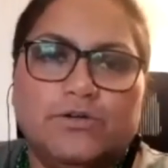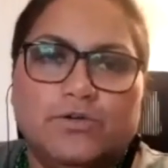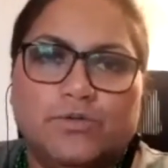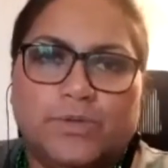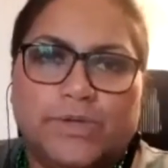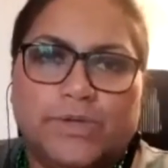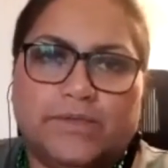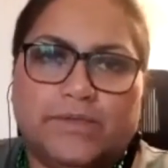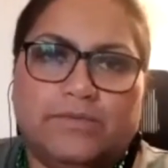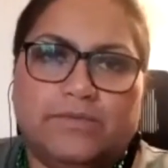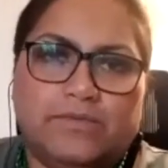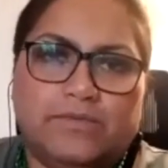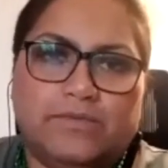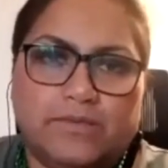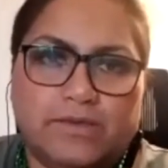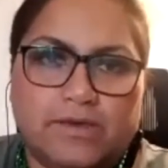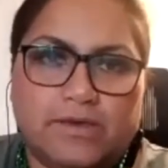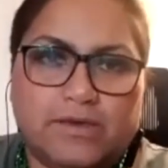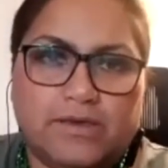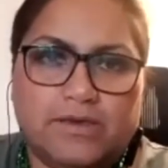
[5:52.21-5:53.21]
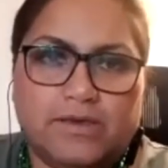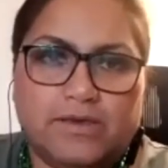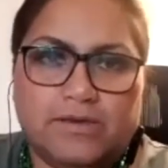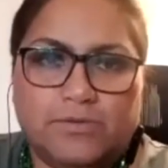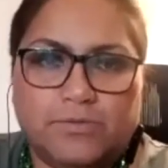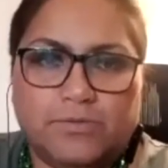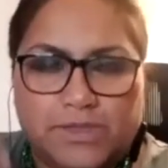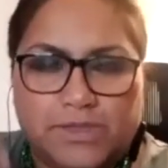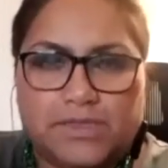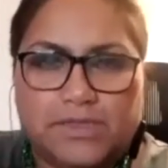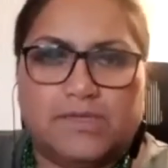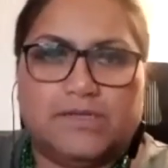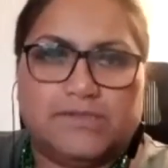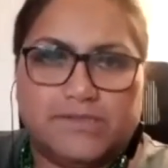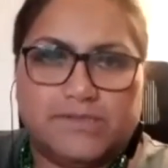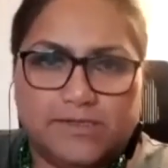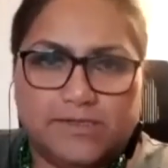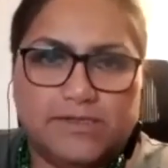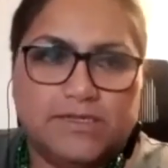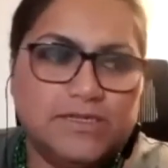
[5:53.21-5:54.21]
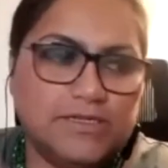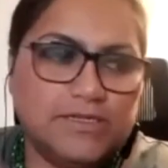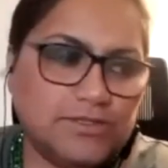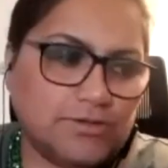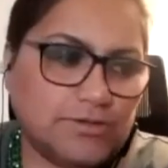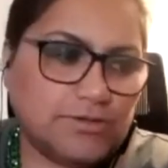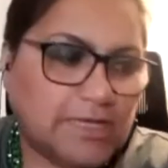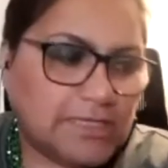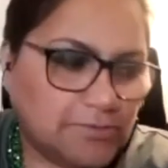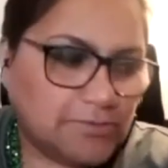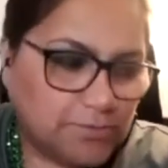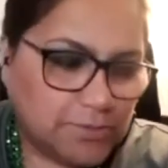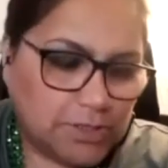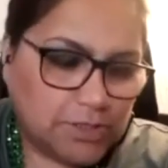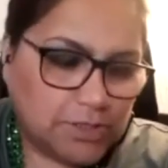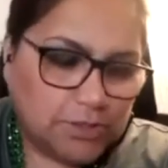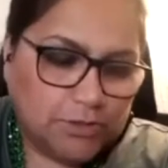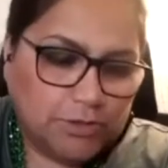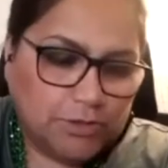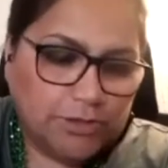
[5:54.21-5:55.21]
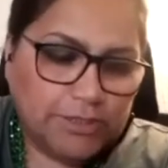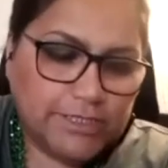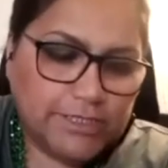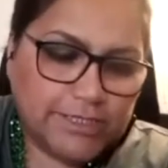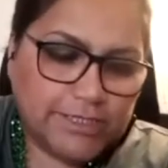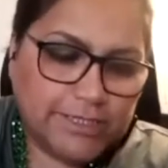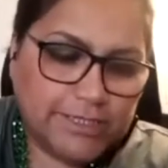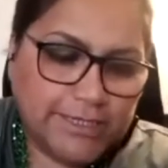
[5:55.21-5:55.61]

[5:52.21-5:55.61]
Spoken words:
with it. So that was good.